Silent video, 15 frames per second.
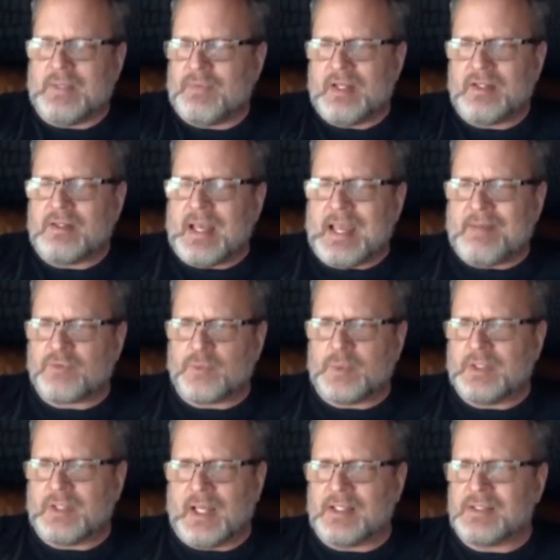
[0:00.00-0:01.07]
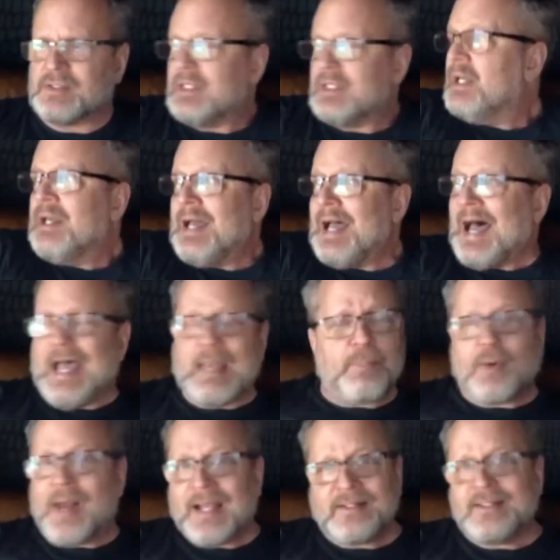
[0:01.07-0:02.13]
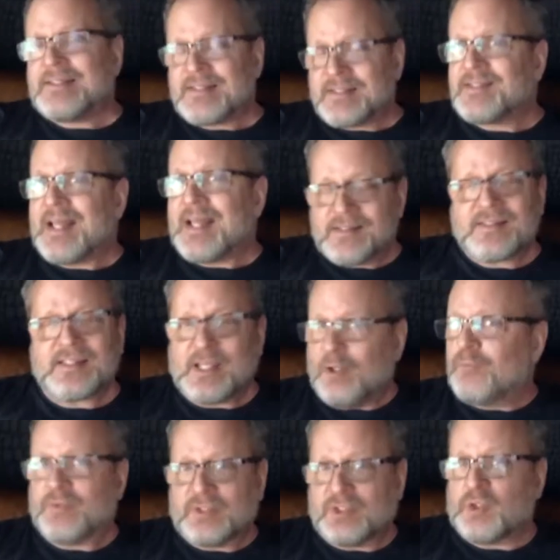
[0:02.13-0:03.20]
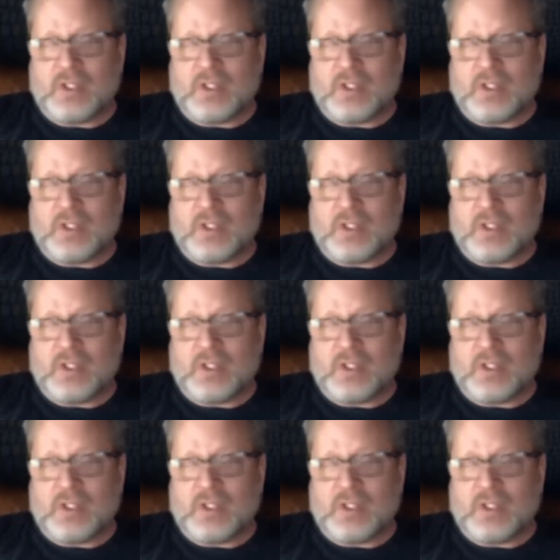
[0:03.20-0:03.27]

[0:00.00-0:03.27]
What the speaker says: And then I have to realize I practiced that skill for